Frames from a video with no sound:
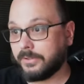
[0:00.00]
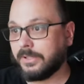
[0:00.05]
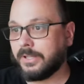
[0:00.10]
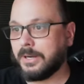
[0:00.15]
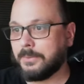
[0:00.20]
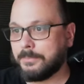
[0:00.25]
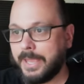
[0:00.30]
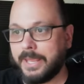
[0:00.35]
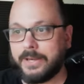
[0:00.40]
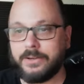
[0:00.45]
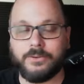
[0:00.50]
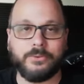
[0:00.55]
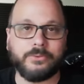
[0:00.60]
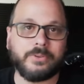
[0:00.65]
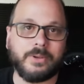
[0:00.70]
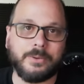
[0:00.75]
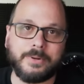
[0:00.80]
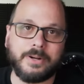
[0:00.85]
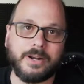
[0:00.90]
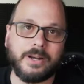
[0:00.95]
a lot of bad news
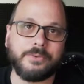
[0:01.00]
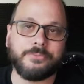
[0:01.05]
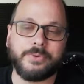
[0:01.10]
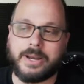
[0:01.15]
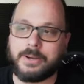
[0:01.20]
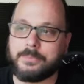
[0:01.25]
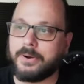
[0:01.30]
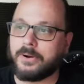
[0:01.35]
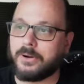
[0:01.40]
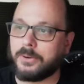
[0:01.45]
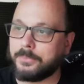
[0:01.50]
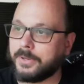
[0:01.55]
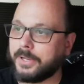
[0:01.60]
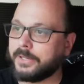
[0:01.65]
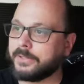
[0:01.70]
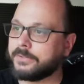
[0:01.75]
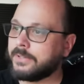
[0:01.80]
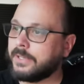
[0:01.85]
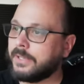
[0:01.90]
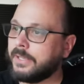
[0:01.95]
coming out of Rad Power
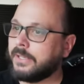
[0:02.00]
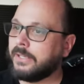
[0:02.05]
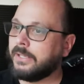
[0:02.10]
Bikes.